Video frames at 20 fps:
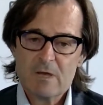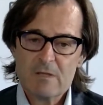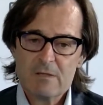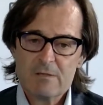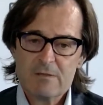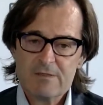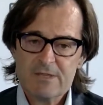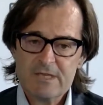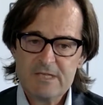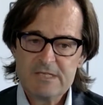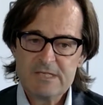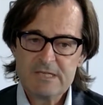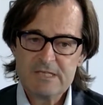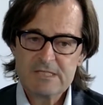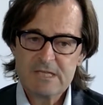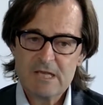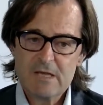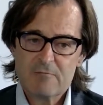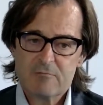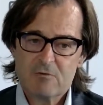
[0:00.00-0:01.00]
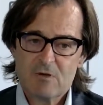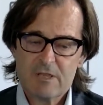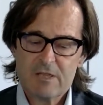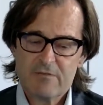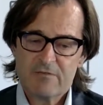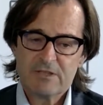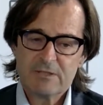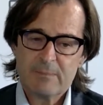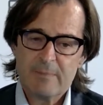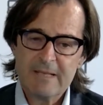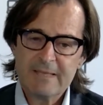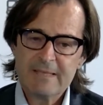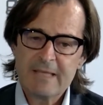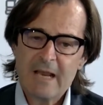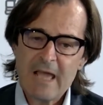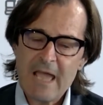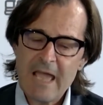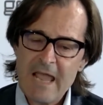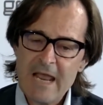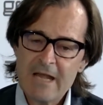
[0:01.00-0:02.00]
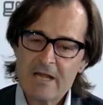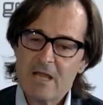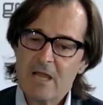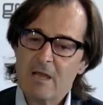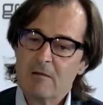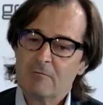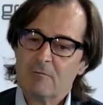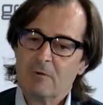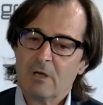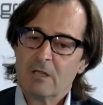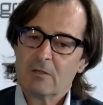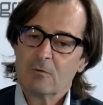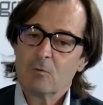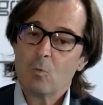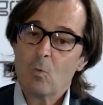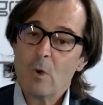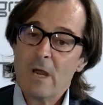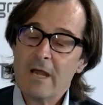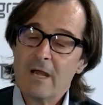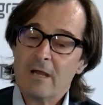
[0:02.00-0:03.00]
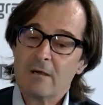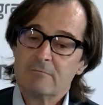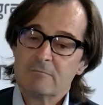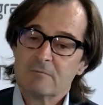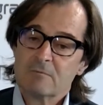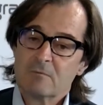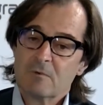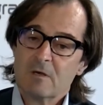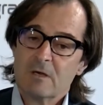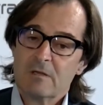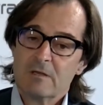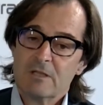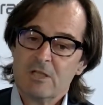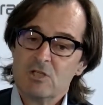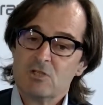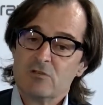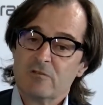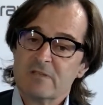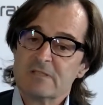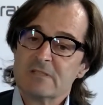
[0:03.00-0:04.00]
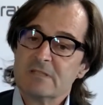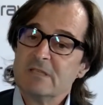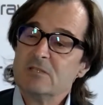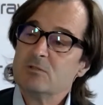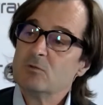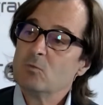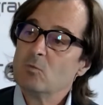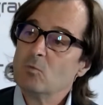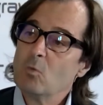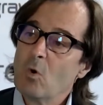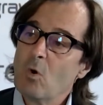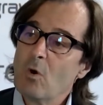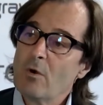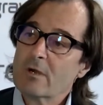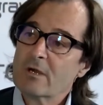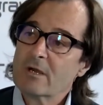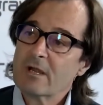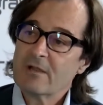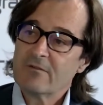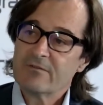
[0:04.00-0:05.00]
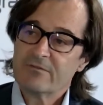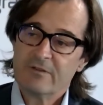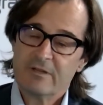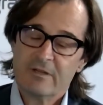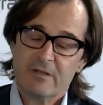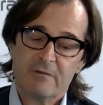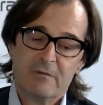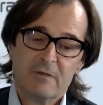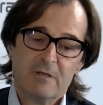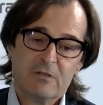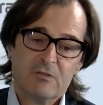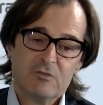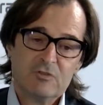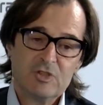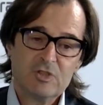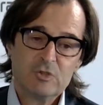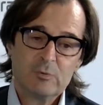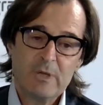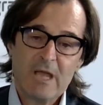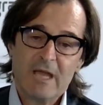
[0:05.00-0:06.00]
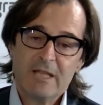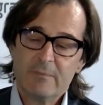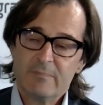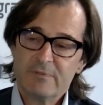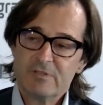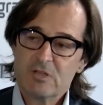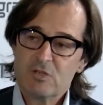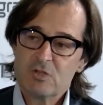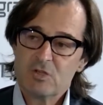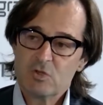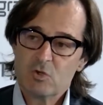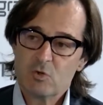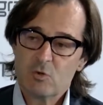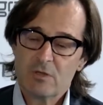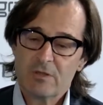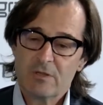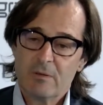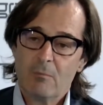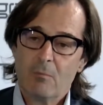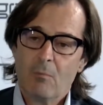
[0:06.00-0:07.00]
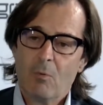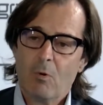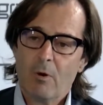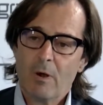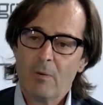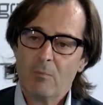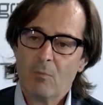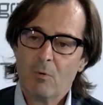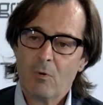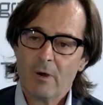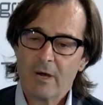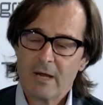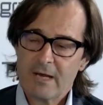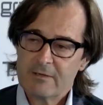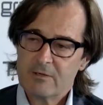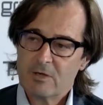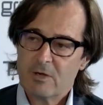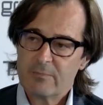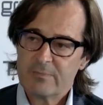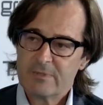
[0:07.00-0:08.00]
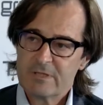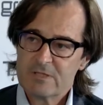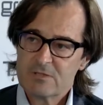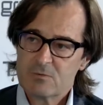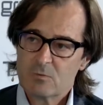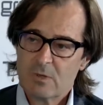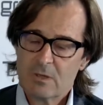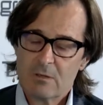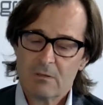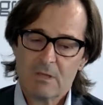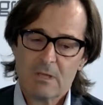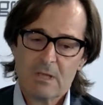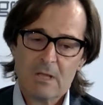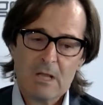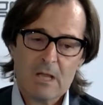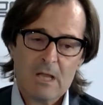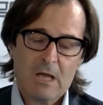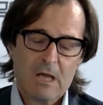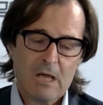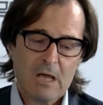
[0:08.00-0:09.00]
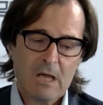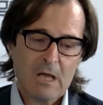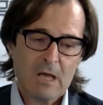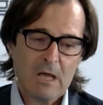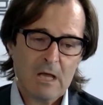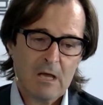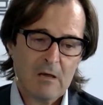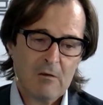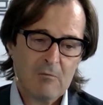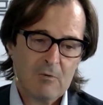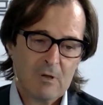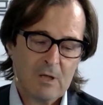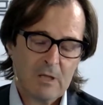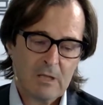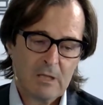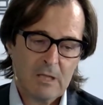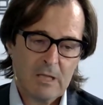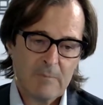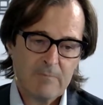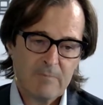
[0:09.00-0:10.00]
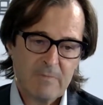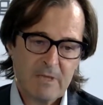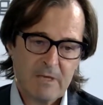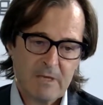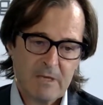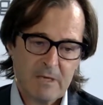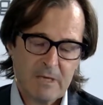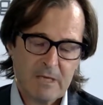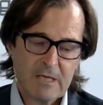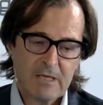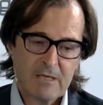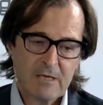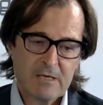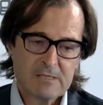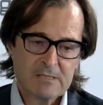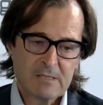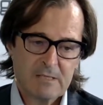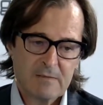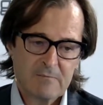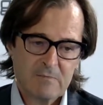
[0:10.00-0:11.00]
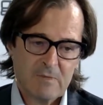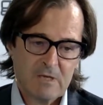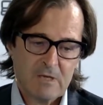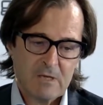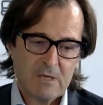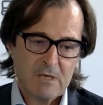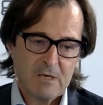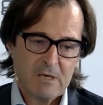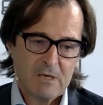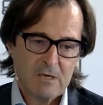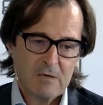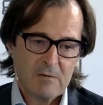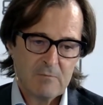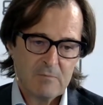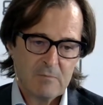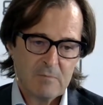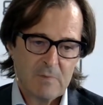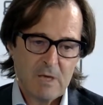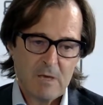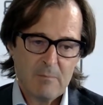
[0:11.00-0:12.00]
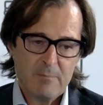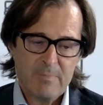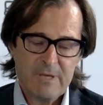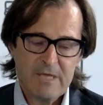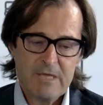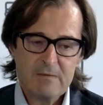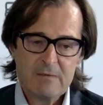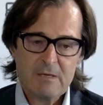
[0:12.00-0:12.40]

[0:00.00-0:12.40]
this is uh, well, the fundamental area well, where well, each of us need to work after, just to be one hundred percent sure that more and more adopters will, uh, will uh, uh, increasingly um, be uh,